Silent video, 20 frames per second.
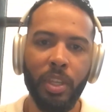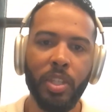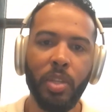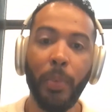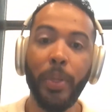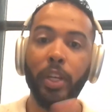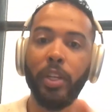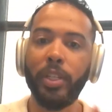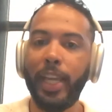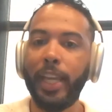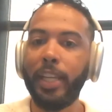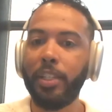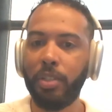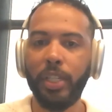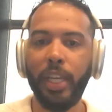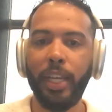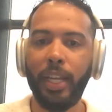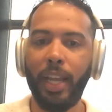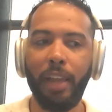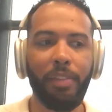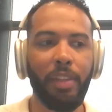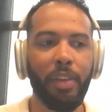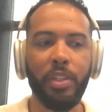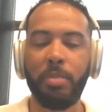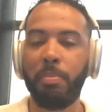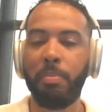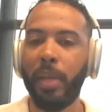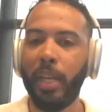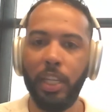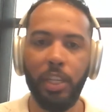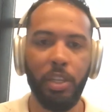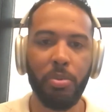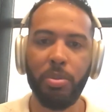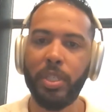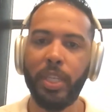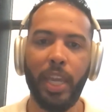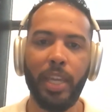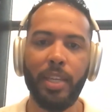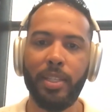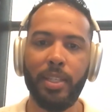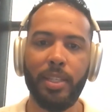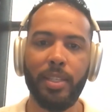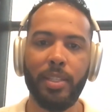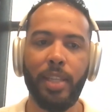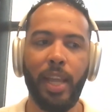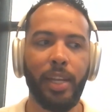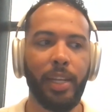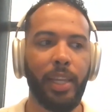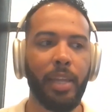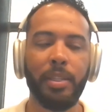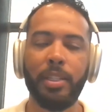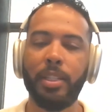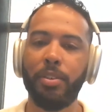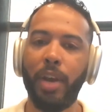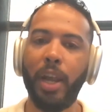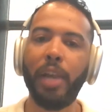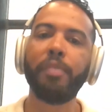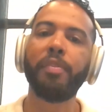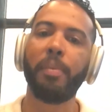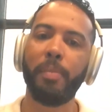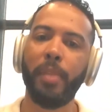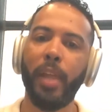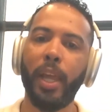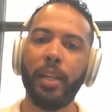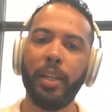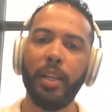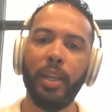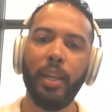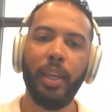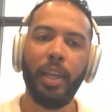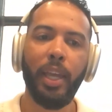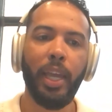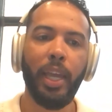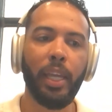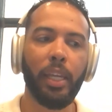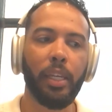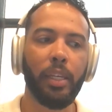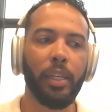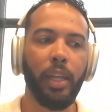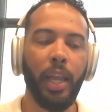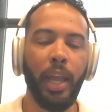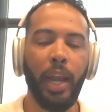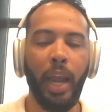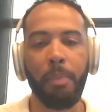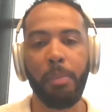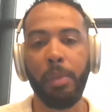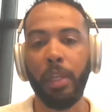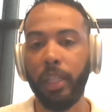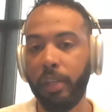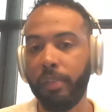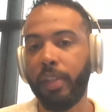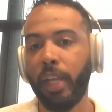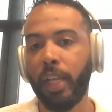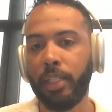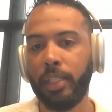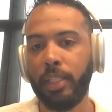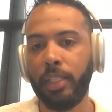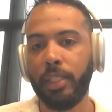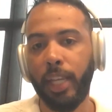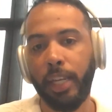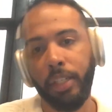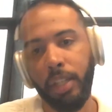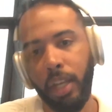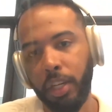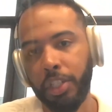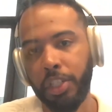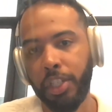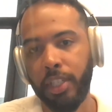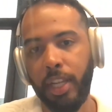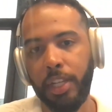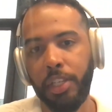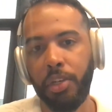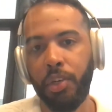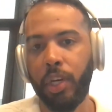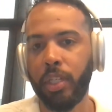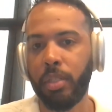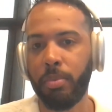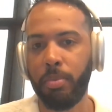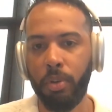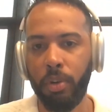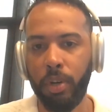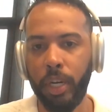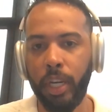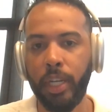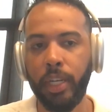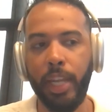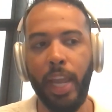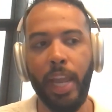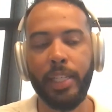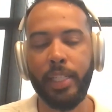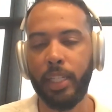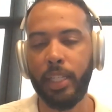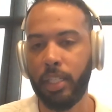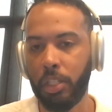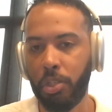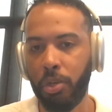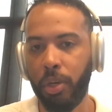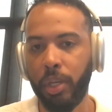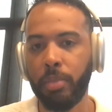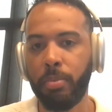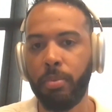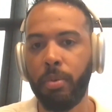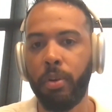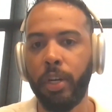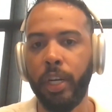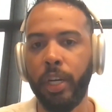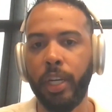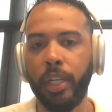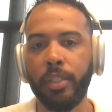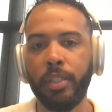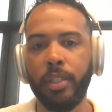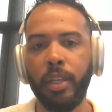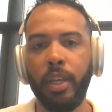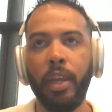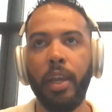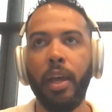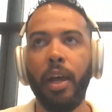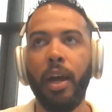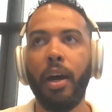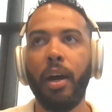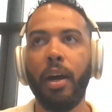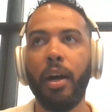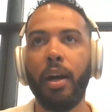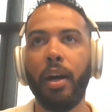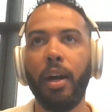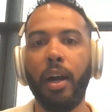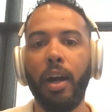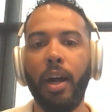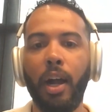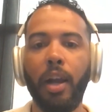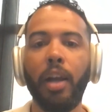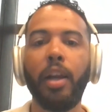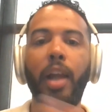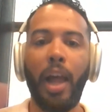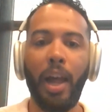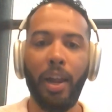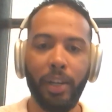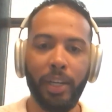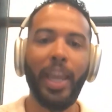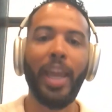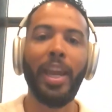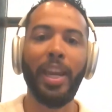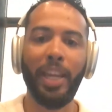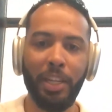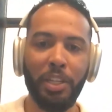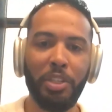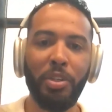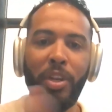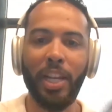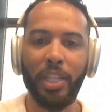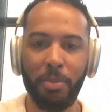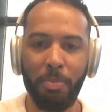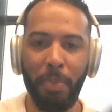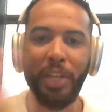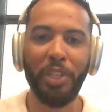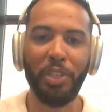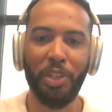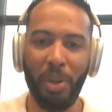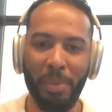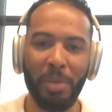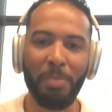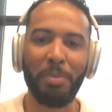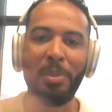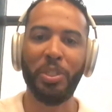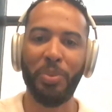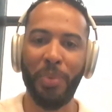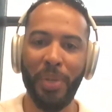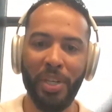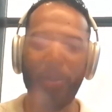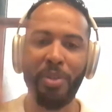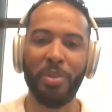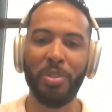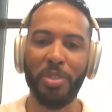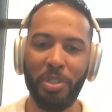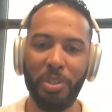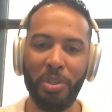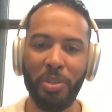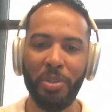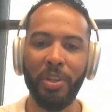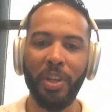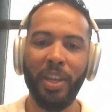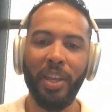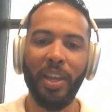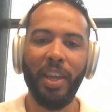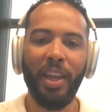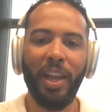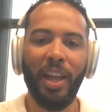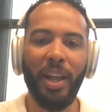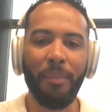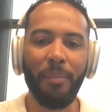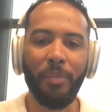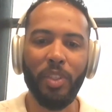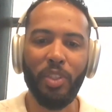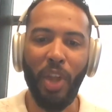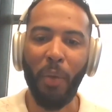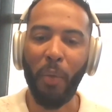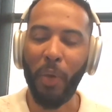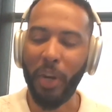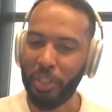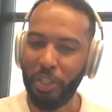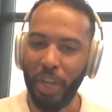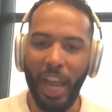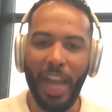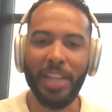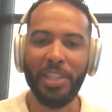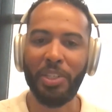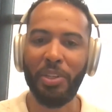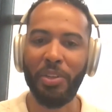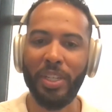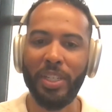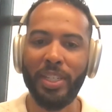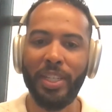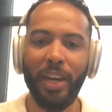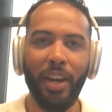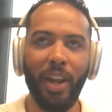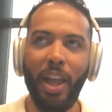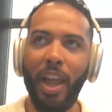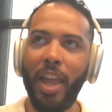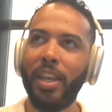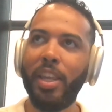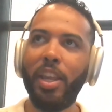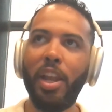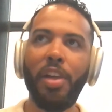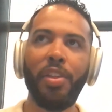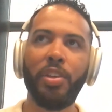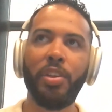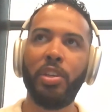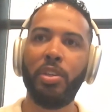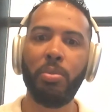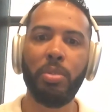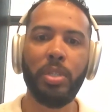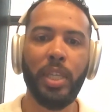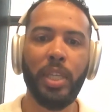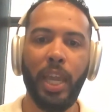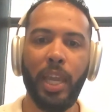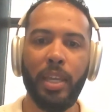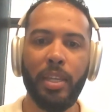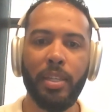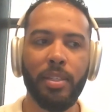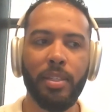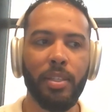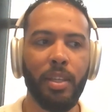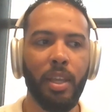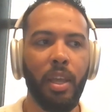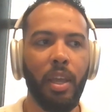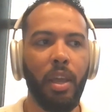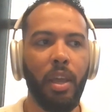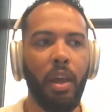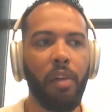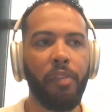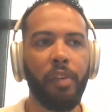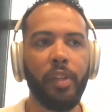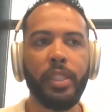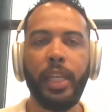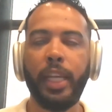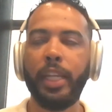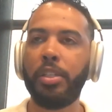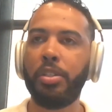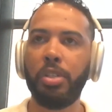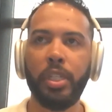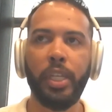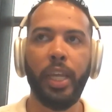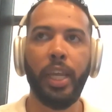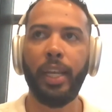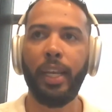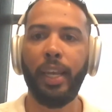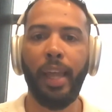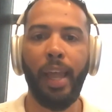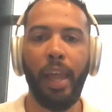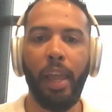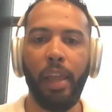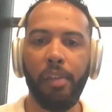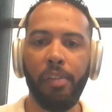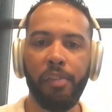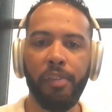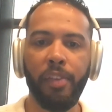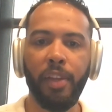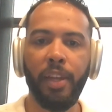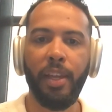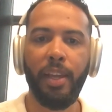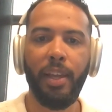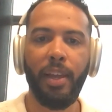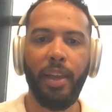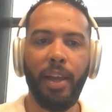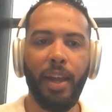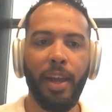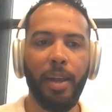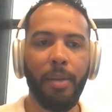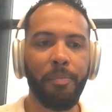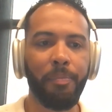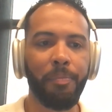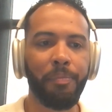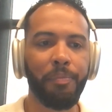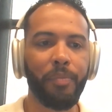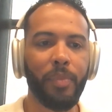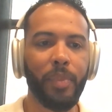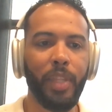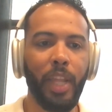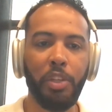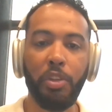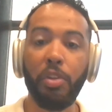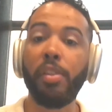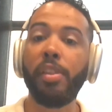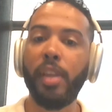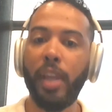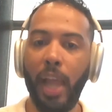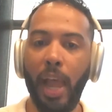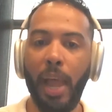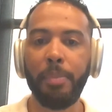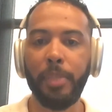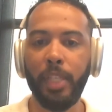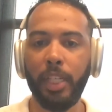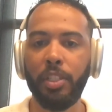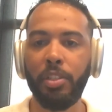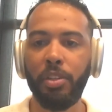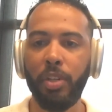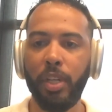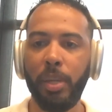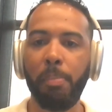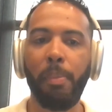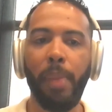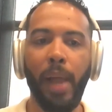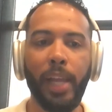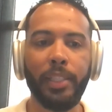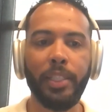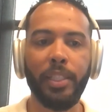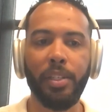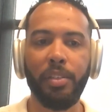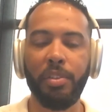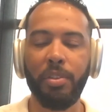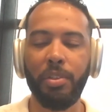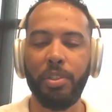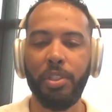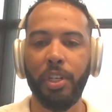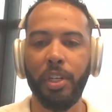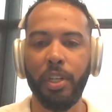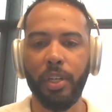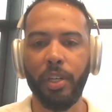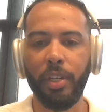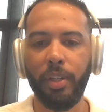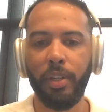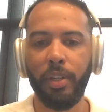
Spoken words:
So in the day-to-day life, there's many use cases that can derive from that. And I believe that the technologies that you're exploring, the ideas that you're exploring are getting into that spectrum in between those two. So I wanted to ask you, is there any other use case of a day-to-day life that you think haptics could impact in the future?